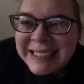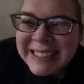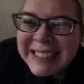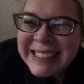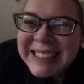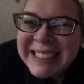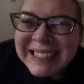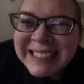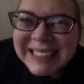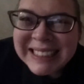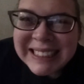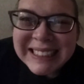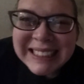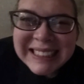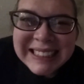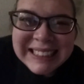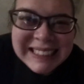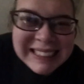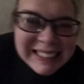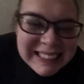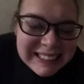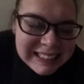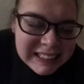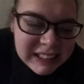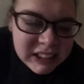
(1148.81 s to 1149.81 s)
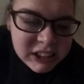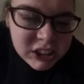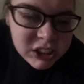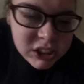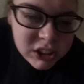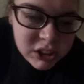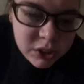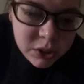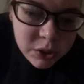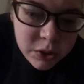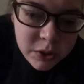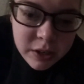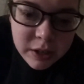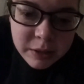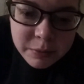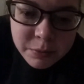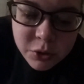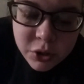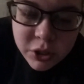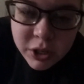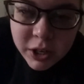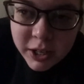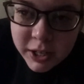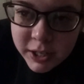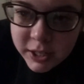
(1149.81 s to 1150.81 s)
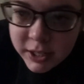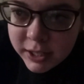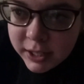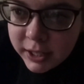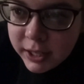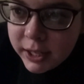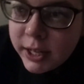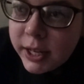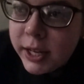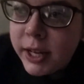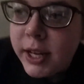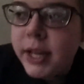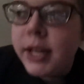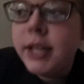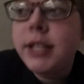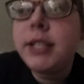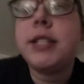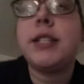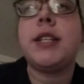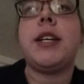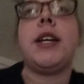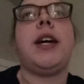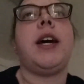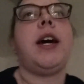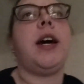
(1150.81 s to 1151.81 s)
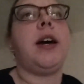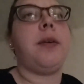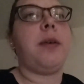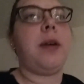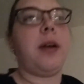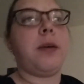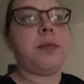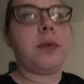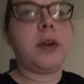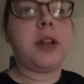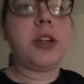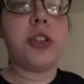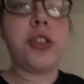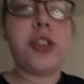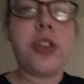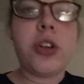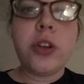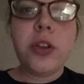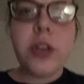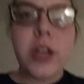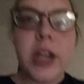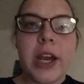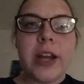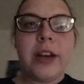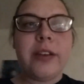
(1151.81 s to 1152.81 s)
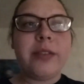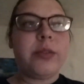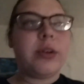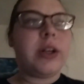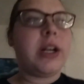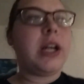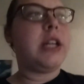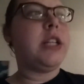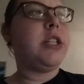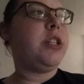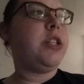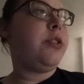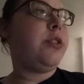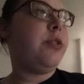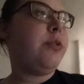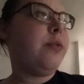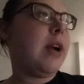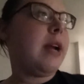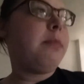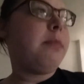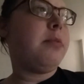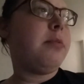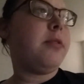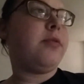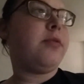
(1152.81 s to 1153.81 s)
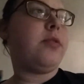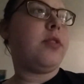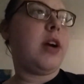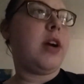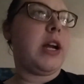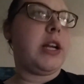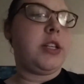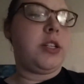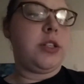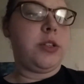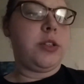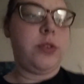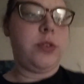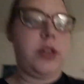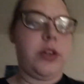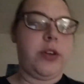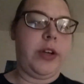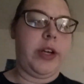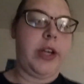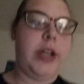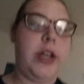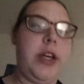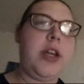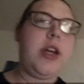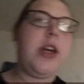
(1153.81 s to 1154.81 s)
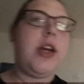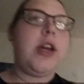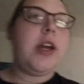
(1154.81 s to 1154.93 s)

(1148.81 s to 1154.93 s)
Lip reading: Alrighty, so I'm trying to get, I'm going to show you kind of what I do right before I do yoga.